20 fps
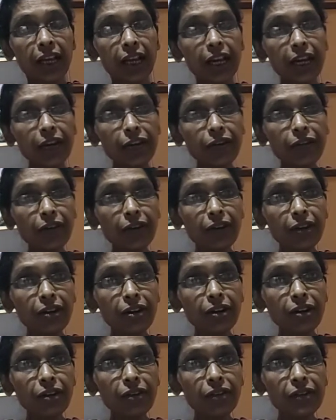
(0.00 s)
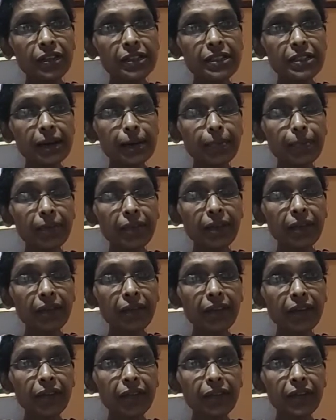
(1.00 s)
In front of is something
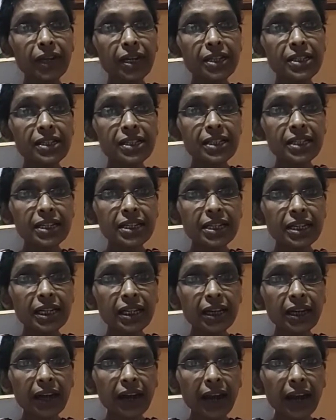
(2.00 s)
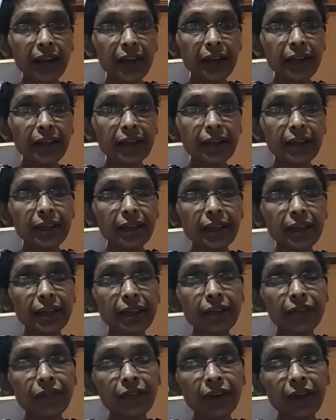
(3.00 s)
where we are sitting right in
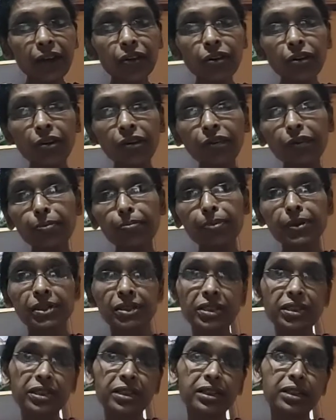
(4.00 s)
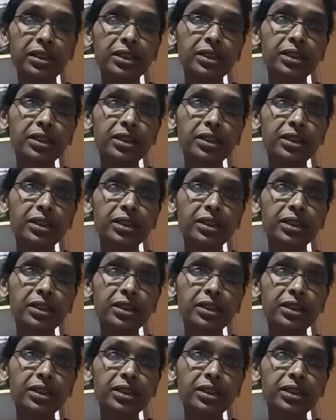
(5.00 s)
the front of a person.